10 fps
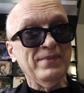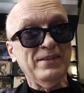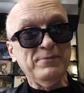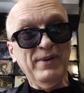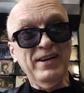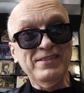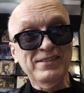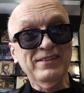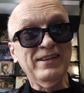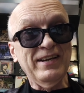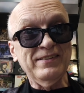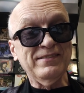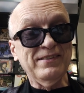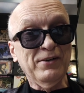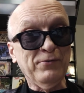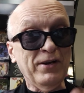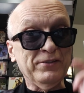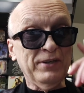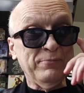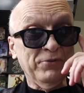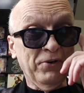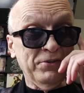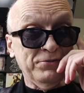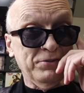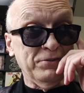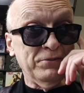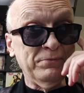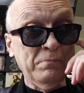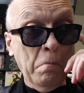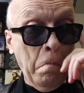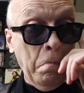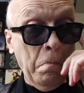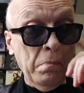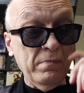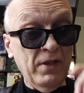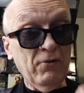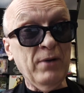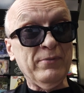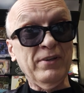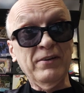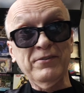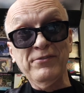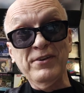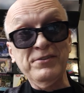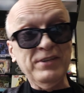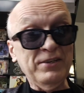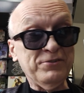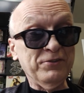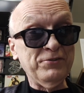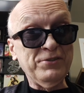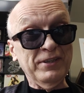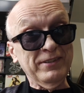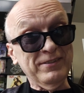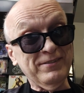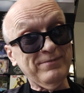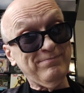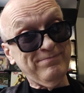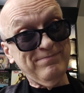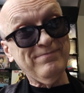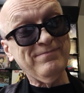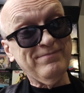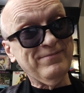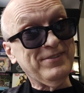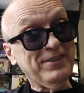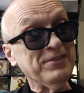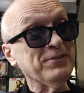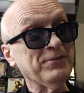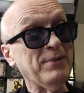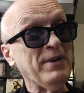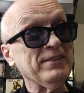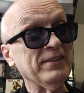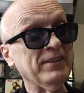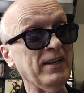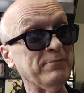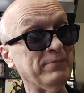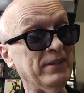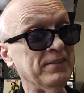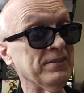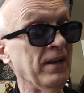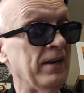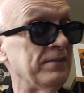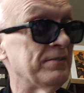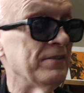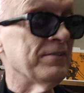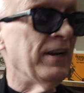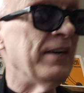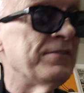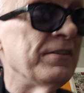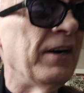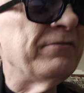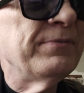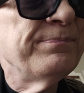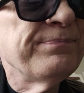It's about as light a record I'm going to. And remember, the other things I showed you is, doesn't quite make the cut, but it's nice. It's nice stuff.